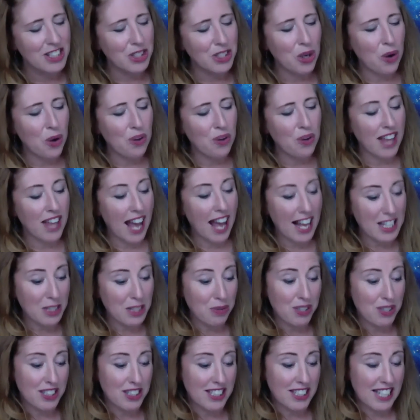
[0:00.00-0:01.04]
so that's
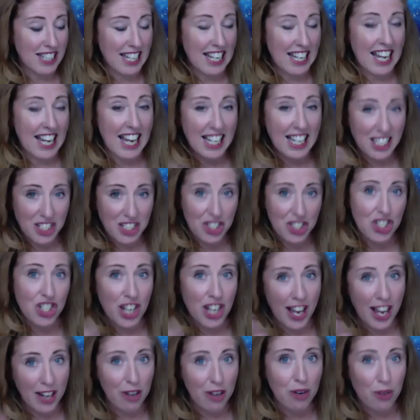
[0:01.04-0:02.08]
what's getting
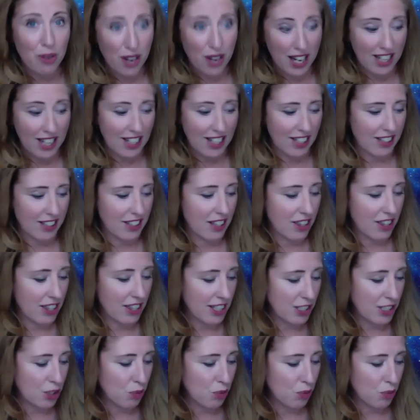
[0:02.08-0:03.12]
generated
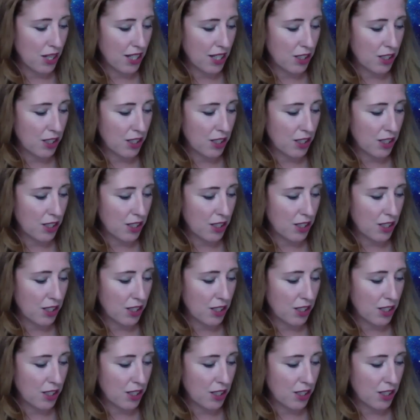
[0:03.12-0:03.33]
this week.